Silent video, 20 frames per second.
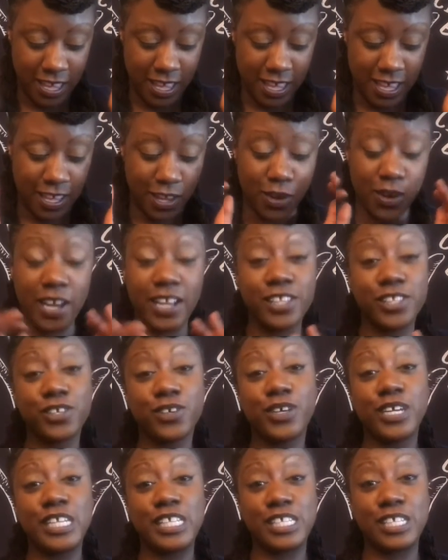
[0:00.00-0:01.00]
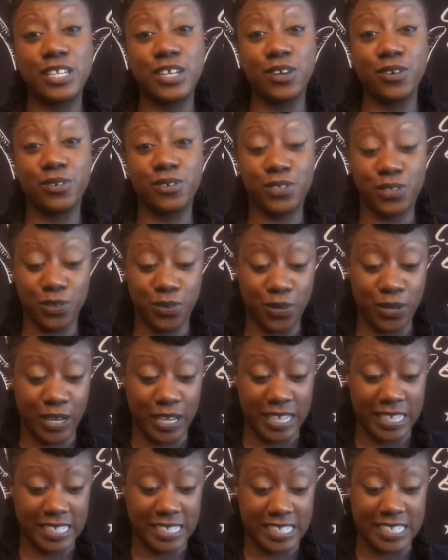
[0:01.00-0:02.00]
Your answer is no,
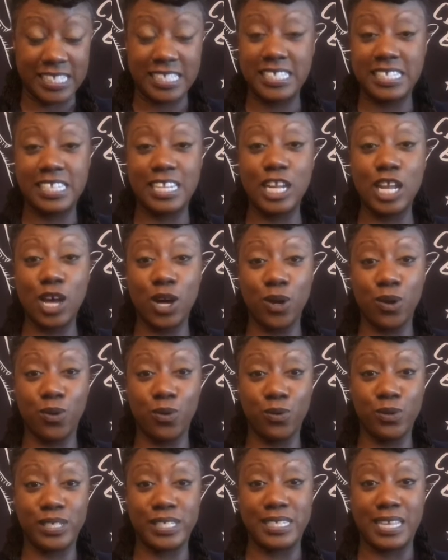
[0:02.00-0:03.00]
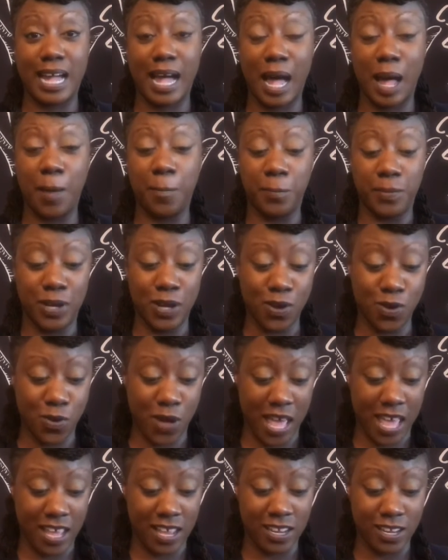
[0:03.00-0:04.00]
Taurus. No, stop, no,
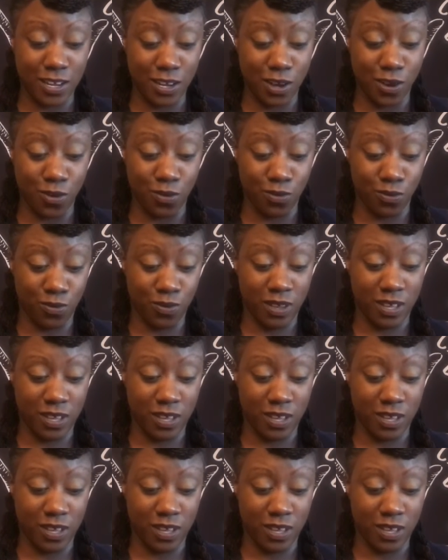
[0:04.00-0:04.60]
and don't.